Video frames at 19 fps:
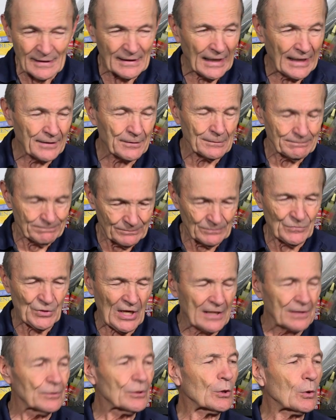I'd
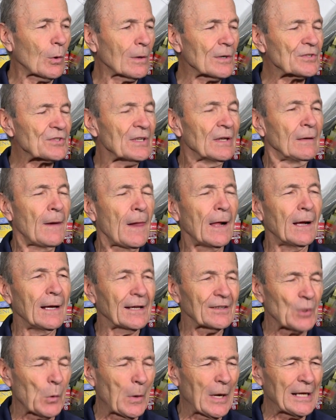taken the course uh,
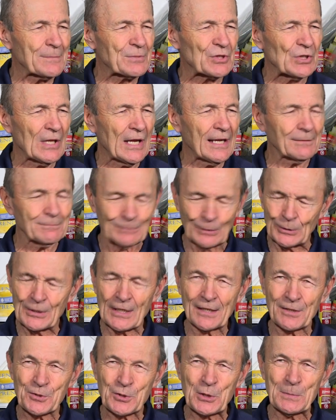at the YMCA, learned
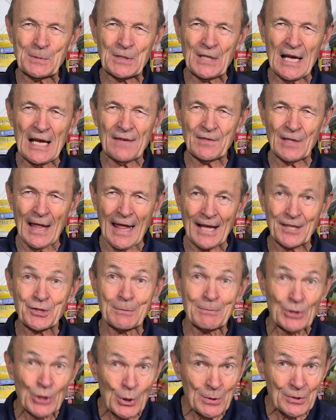how to scuba dive, and I had
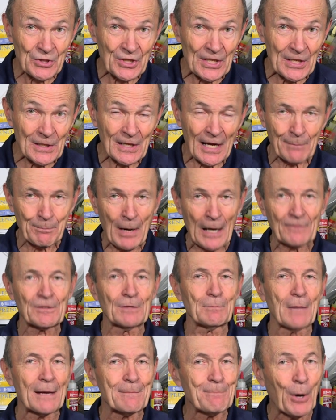some used gear I bought
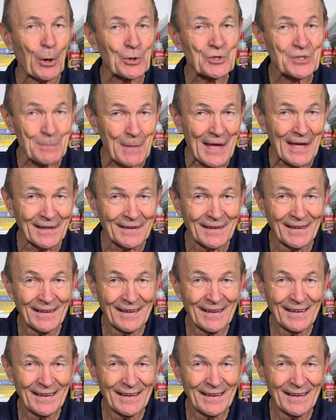from my postman